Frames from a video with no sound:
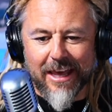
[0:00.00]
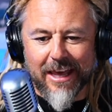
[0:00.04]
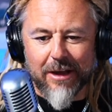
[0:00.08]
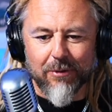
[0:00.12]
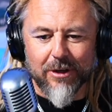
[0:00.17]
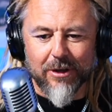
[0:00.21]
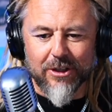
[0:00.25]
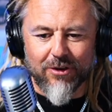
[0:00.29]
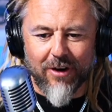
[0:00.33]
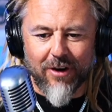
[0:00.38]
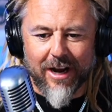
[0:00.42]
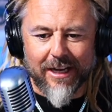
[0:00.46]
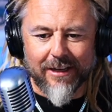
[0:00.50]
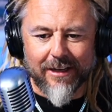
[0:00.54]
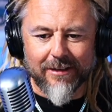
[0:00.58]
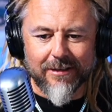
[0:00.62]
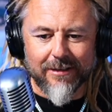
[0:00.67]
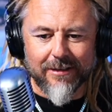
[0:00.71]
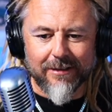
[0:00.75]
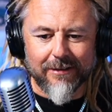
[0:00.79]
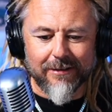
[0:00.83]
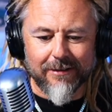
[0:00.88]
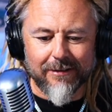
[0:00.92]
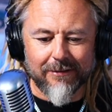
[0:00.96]
They were trying
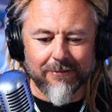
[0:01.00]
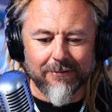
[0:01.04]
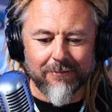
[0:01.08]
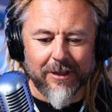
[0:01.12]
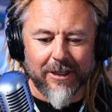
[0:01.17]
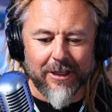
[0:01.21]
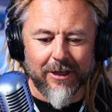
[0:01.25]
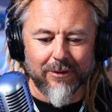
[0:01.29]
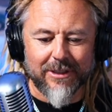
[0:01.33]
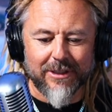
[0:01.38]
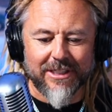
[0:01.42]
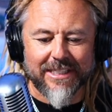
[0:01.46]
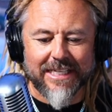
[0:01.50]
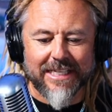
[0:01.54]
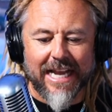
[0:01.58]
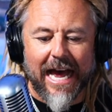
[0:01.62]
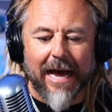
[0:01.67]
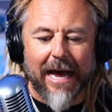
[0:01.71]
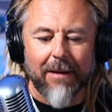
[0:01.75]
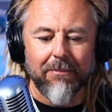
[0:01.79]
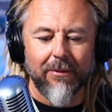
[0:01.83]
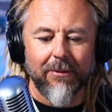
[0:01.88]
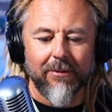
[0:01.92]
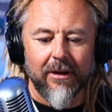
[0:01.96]
to,
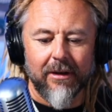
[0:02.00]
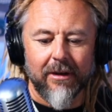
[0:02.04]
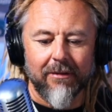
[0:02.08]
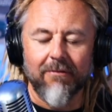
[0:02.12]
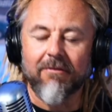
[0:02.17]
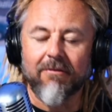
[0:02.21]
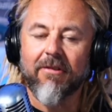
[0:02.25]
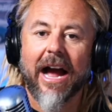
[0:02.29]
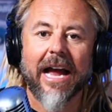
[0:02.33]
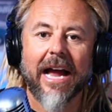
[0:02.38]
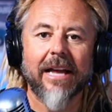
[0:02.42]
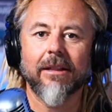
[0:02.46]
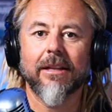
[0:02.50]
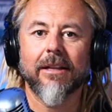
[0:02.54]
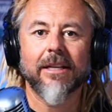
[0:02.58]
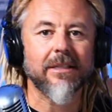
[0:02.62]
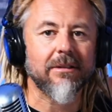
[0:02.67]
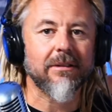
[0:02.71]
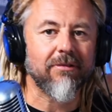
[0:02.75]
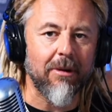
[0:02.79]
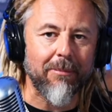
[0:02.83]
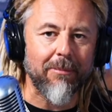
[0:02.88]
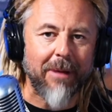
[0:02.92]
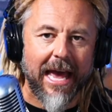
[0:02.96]
stop
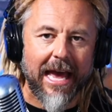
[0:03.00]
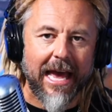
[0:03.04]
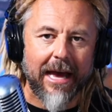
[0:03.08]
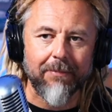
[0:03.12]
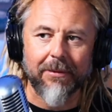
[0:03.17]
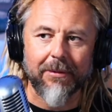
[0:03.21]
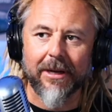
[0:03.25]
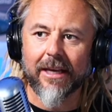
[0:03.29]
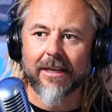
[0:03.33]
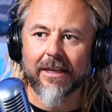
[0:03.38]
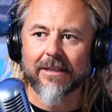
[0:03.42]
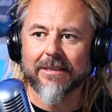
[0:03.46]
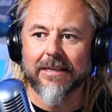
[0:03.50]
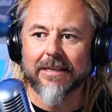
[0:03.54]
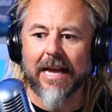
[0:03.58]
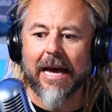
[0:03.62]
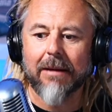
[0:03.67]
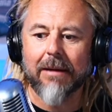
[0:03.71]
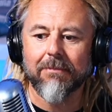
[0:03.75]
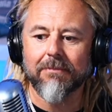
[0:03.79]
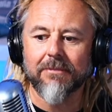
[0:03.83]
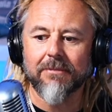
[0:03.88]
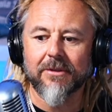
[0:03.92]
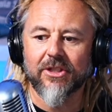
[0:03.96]
violence from happening,
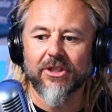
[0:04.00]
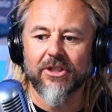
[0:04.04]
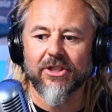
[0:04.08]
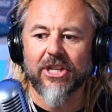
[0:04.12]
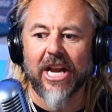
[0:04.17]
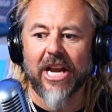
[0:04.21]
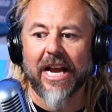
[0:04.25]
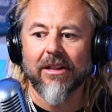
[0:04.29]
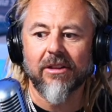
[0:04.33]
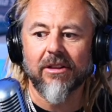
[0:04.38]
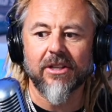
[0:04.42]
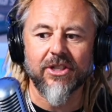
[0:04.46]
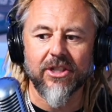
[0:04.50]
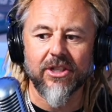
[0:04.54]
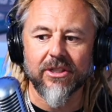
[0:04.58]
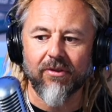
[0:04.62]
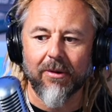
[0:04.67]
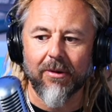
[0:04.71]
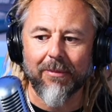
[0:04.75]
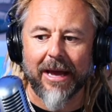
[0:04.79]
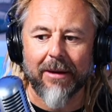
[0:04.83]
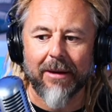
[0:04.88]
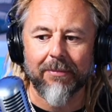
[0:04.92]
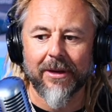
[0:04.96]
stop challenges
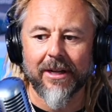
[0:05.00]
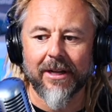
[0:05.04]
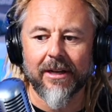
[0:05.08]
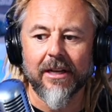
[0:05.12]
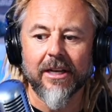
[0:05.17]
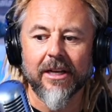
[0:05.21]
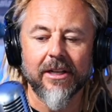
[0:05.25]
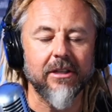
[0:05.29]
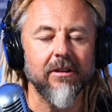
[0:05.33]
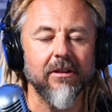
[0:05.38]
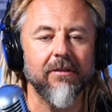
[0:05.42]
from happening,